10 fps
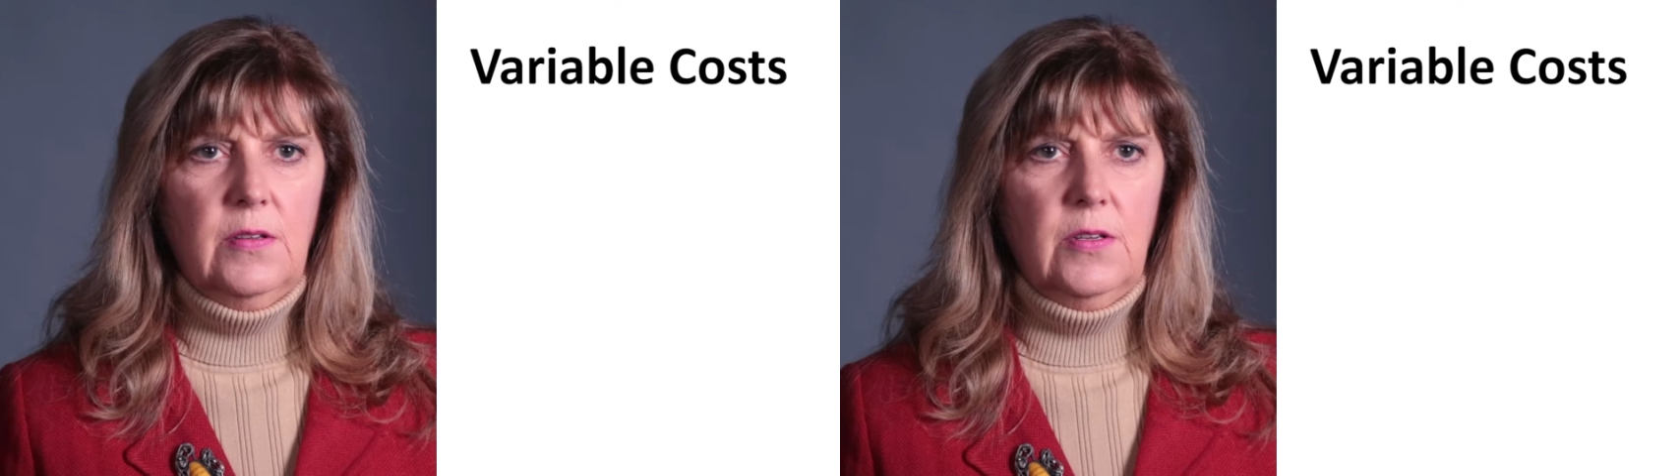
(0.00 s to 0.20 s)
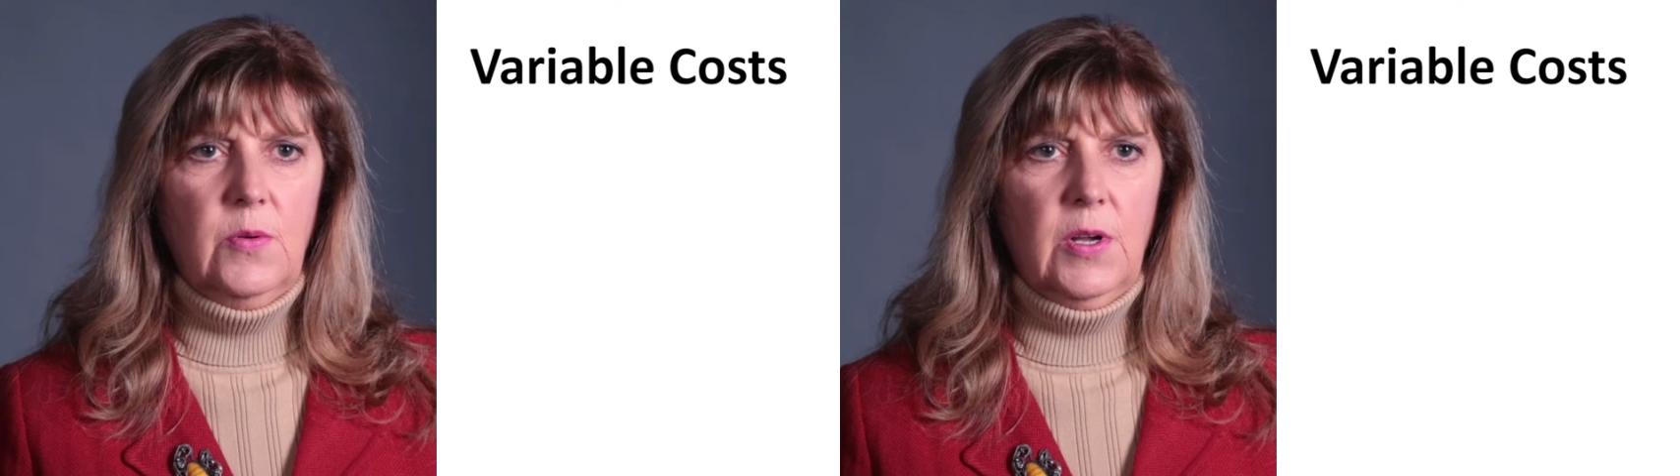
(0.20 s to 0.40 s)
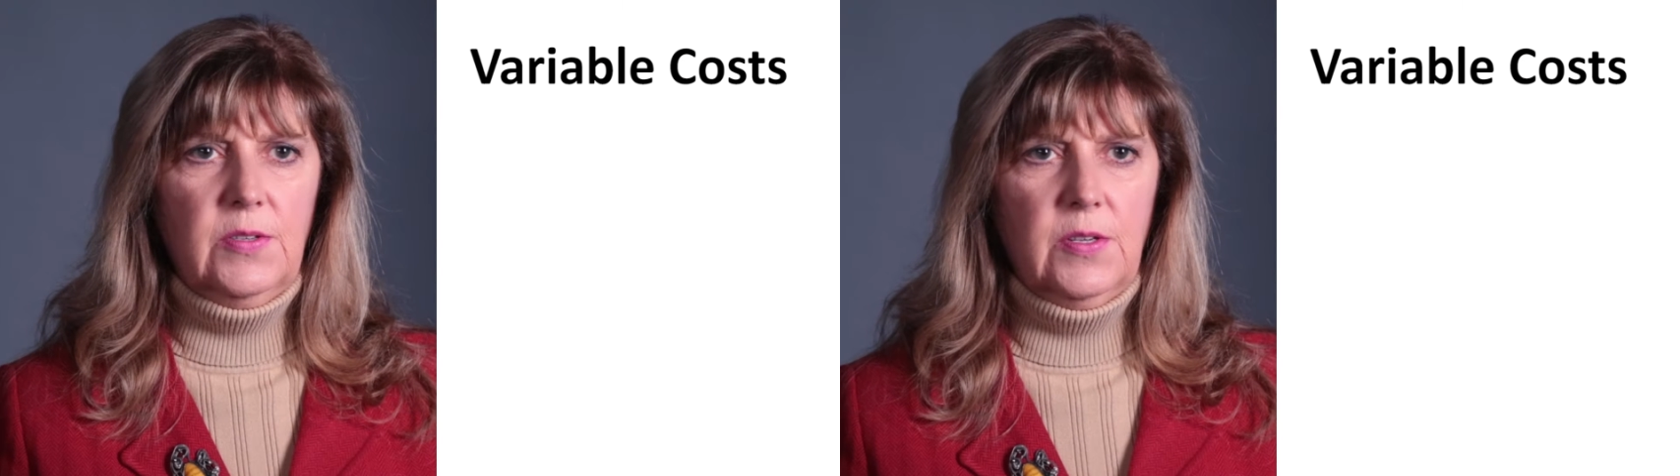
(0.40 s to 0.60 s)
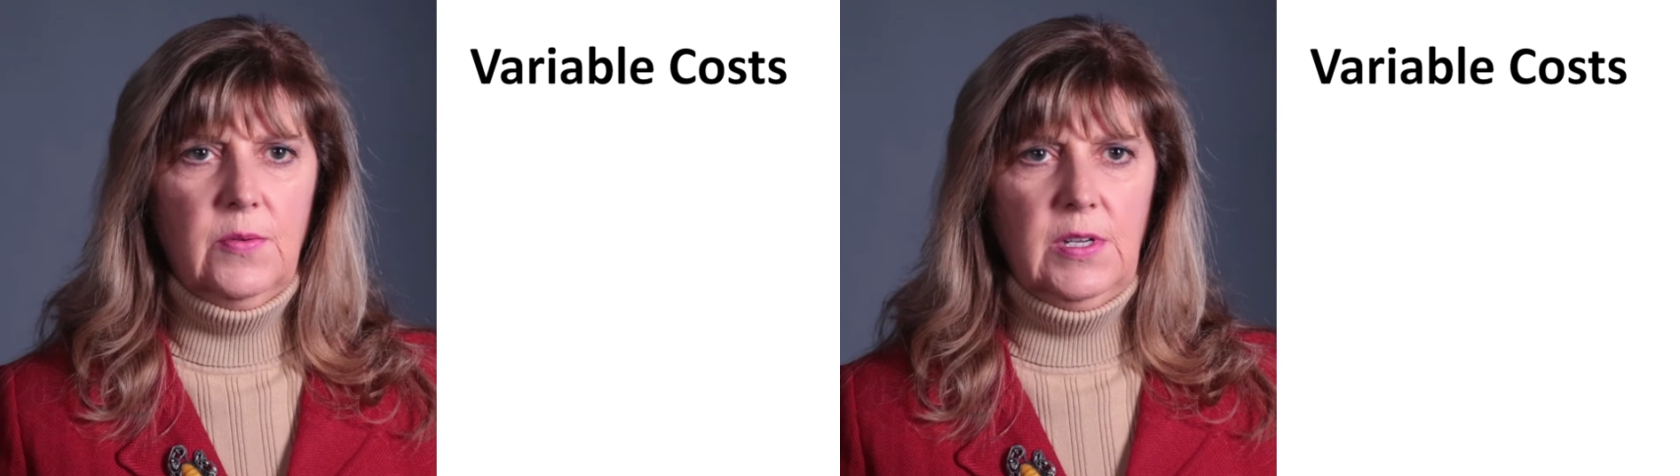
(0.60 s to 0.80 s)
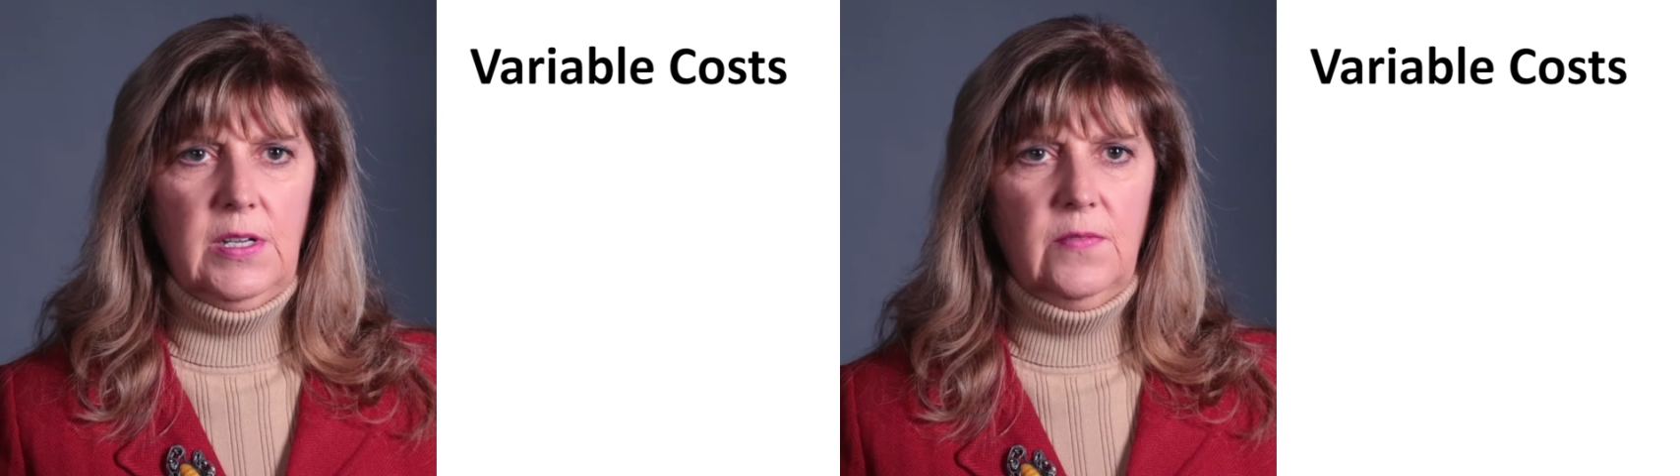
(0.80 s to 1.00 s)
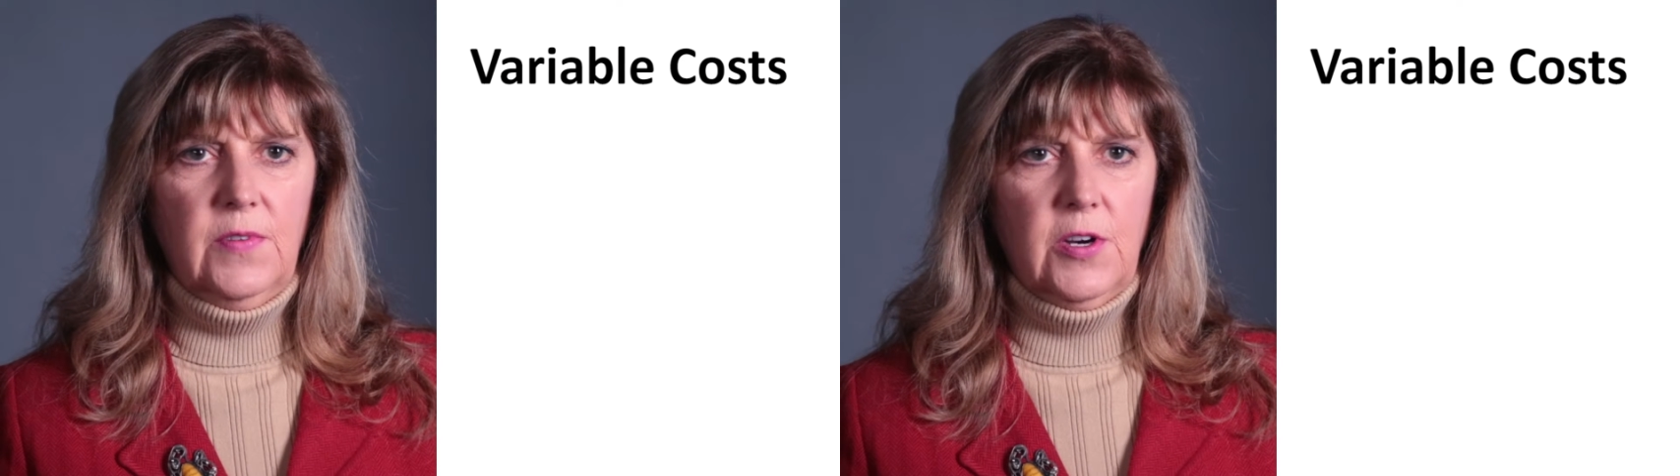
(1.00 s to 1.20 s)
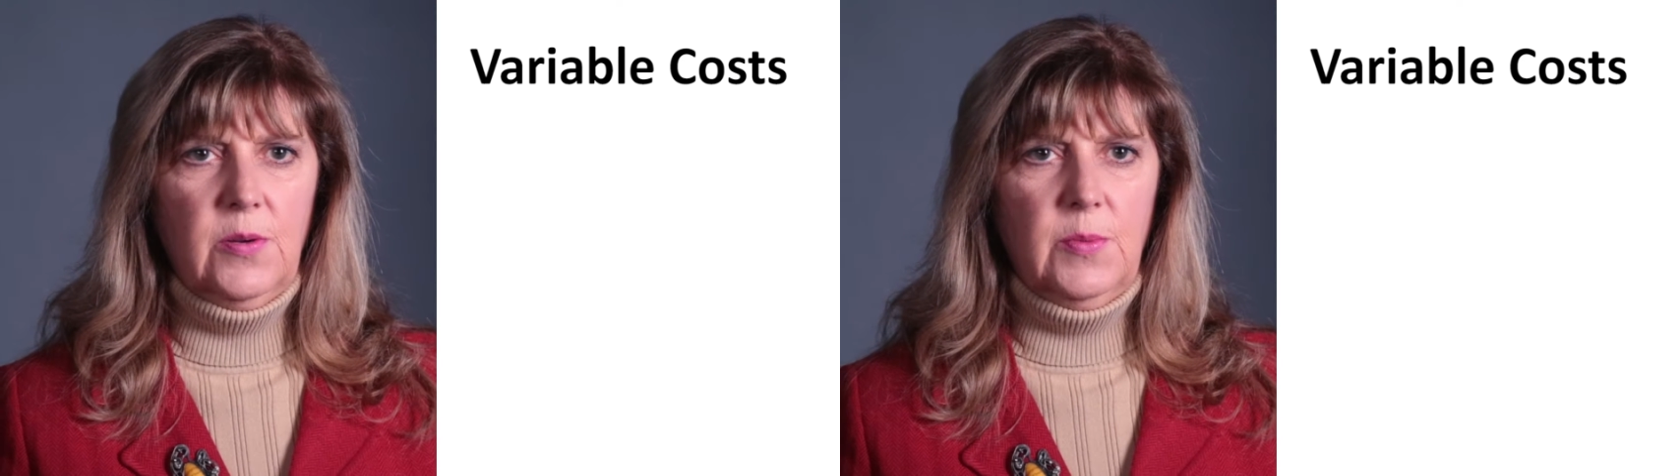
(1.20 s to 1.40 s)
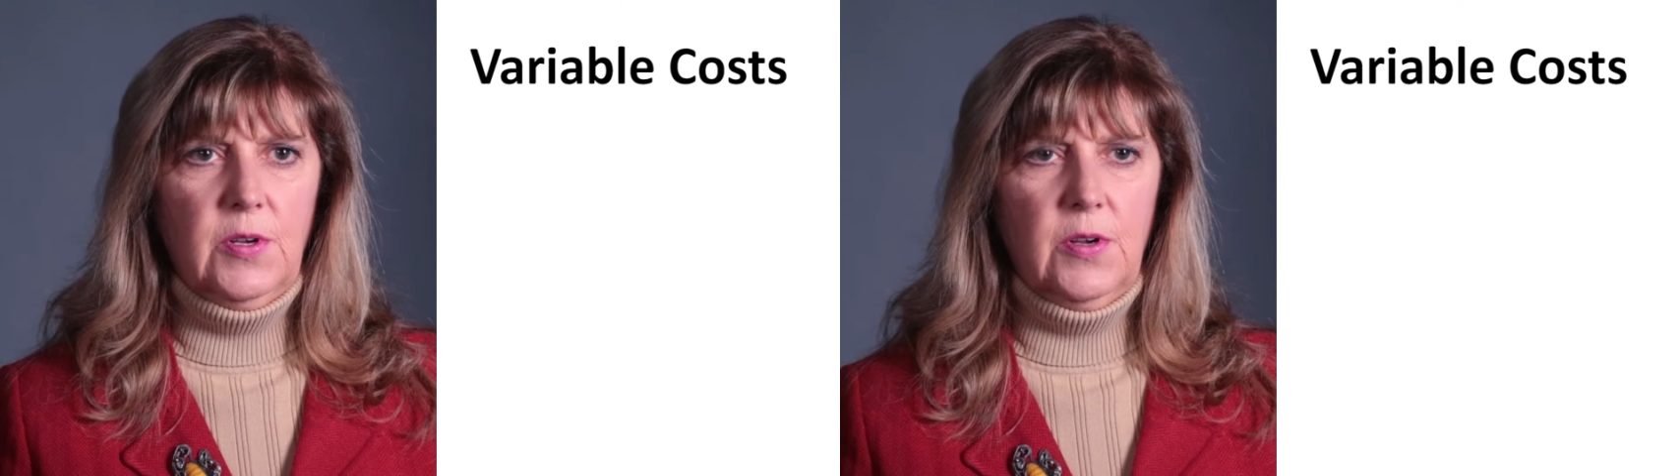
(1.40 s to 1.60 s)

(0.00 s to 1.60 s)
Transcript: You also need variable